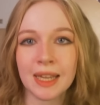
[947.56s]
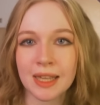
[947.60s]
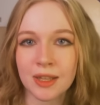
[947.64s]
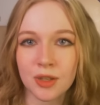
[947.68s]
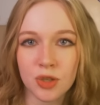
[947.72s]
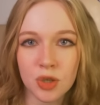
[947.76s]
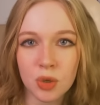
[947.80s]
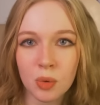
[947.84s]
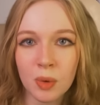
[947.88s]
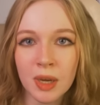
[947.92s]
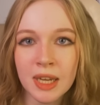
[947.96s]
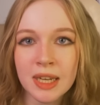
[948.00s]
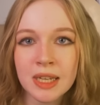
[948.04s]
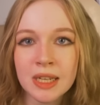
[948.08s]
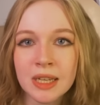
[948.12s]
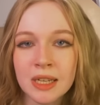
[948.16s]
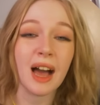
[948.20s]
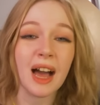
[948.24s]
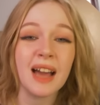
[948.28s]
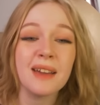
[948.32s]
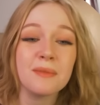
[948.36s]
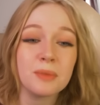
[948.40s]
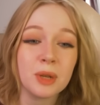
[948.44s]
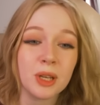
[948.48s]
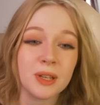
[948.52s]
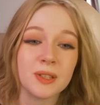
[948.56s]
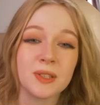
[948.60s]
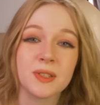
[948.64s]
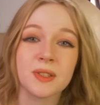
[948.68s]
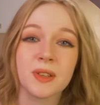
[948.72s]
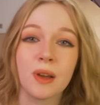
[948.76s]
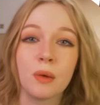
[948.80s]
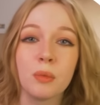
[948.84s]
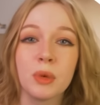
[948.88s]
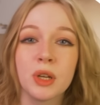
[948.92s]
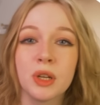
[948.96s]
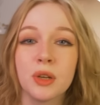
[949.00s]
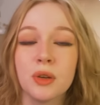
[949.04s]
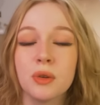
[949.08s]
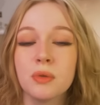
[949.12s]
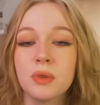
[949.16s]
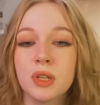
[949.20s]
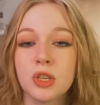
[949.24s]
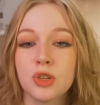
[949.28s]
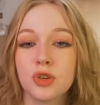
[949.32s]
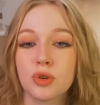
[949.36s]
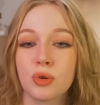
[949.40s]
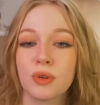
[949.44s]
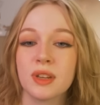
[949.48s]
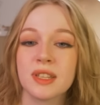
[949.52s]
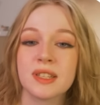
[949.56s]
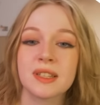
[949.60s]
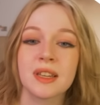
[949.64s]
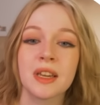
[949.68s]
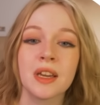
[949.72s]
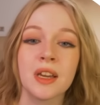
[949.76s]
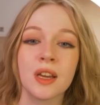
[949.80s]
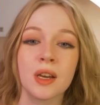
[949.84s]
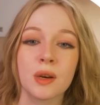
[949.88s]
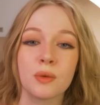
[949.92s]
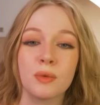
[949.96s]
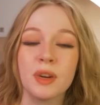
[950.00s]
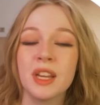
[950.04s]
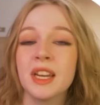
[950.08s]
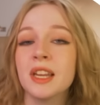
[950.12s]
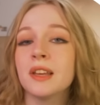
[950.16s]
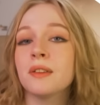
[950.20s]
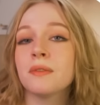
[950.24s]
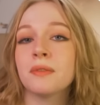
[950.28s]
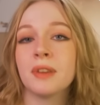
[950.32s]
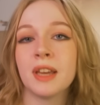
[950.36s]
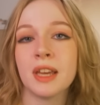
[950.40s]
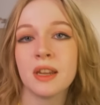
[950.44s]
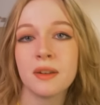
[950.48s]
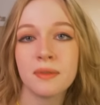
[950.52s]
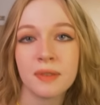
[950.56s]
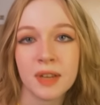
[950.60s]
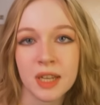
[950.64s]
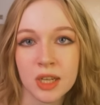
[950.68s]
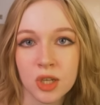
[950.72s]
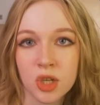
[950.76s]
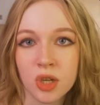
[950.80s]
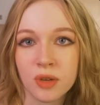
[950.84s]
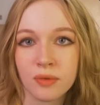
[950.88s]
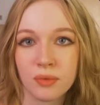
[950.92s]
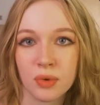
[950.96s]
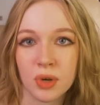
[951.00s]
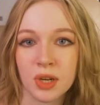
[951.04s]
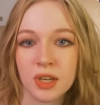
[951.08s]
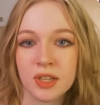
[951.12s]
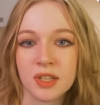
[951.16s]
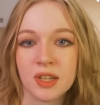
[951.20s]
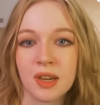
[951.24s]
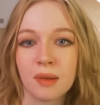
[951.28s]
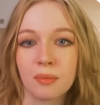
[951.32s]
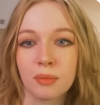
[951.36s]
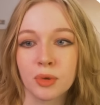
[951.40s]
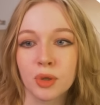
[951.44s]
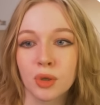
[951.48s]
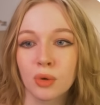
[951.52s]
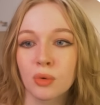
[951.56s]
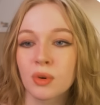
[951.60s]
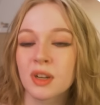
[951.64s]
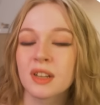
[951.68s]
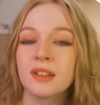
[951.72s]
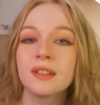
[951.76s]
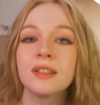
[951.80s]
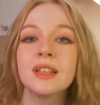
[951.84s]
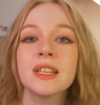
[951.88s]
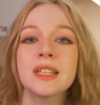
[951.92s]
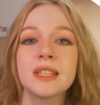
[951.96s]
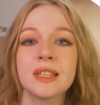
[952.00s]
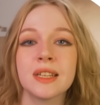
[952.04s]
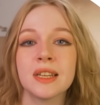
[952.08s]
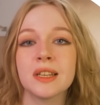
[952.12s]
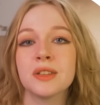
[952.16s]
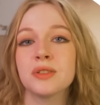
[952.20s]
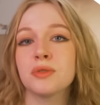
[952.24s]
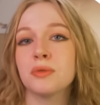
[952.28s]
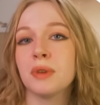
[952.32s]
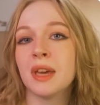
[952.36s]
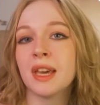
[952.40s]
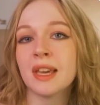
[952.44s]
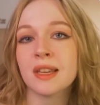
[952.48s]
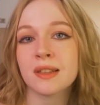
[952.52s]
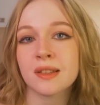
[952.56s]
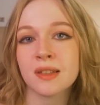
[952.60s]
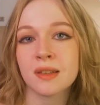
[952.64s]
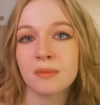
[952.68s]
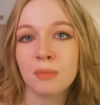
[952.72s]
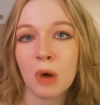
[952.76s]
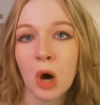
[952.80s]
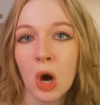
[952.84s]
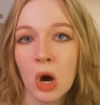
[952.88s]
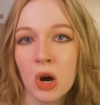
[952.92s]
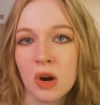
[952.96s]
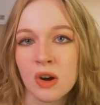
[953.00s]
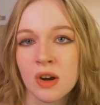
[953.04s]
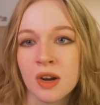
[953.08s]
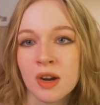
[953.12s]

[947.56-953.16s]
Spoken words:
into it. I'm not someone who enjoys reading fan fiction, for example, or listening to ASMR.